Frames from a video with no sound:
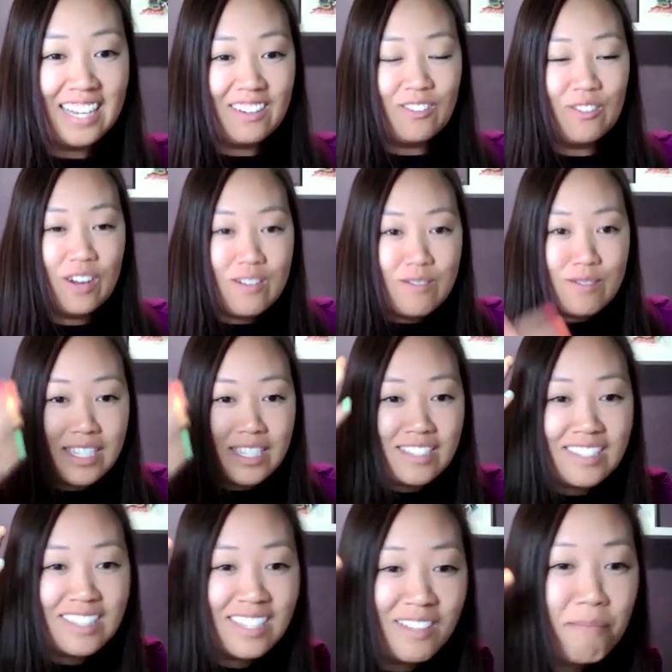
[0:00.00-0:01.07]
what was
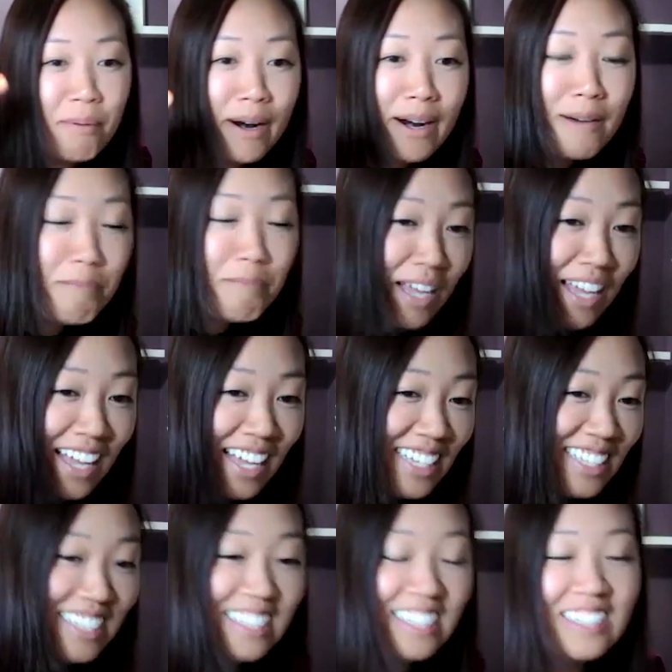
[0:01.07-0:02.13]
the
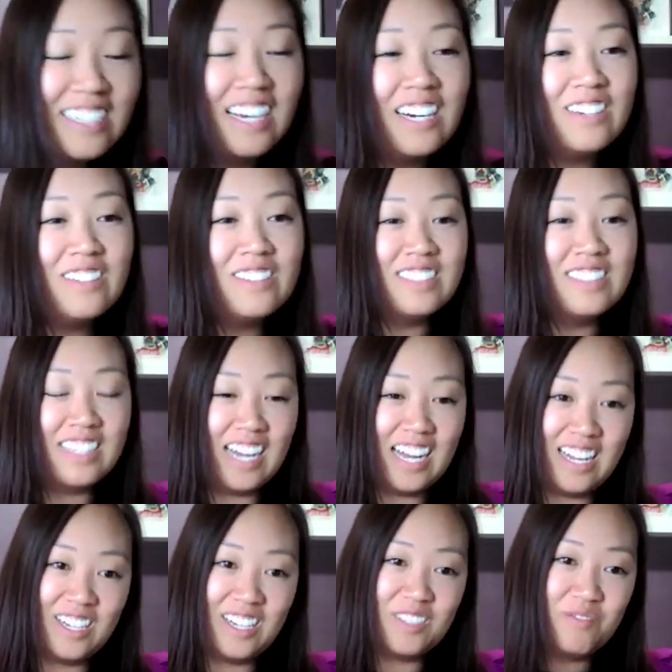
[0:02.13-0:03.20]
purpose? You know?
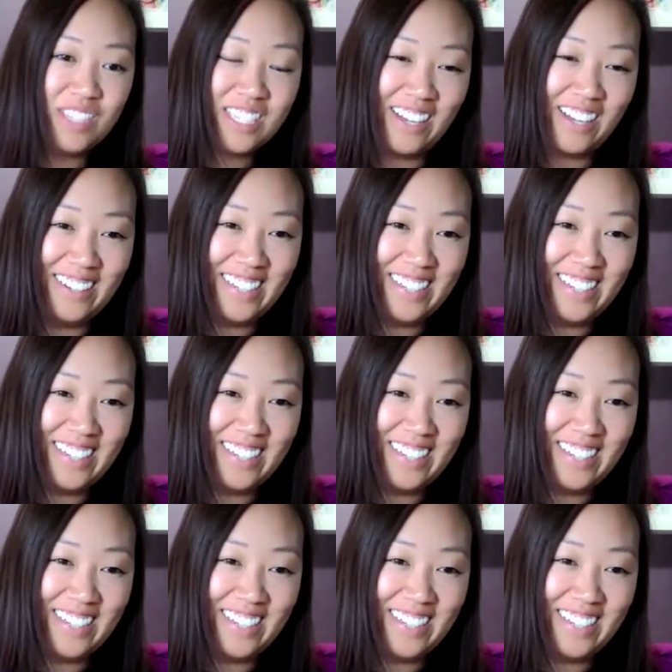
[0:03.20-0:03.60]
Um, so yeah.